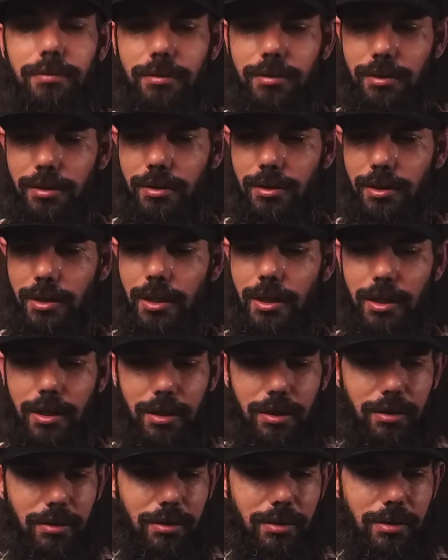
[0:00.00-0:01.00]

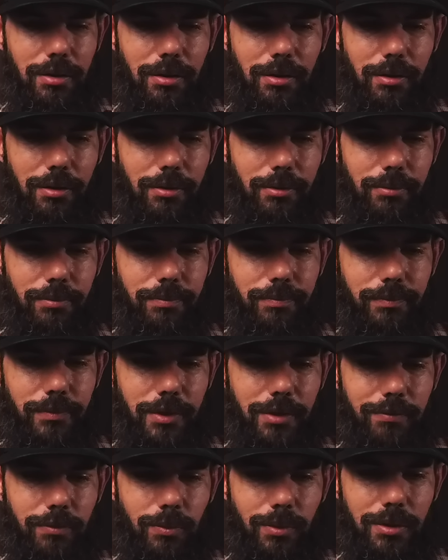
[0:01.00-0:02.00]

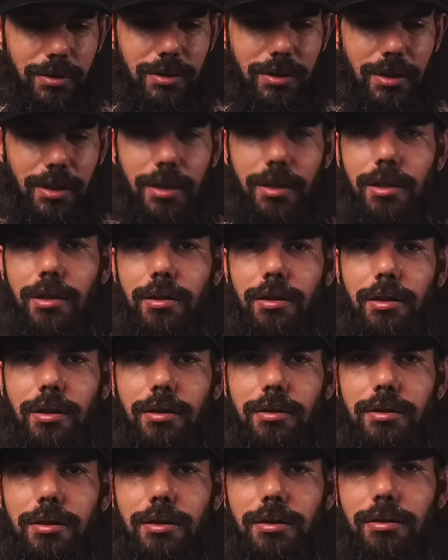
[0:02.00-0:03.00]
If you want to see that kind of
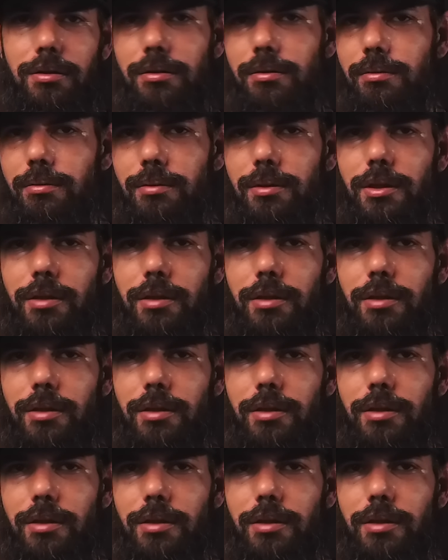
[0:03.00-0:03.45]
content,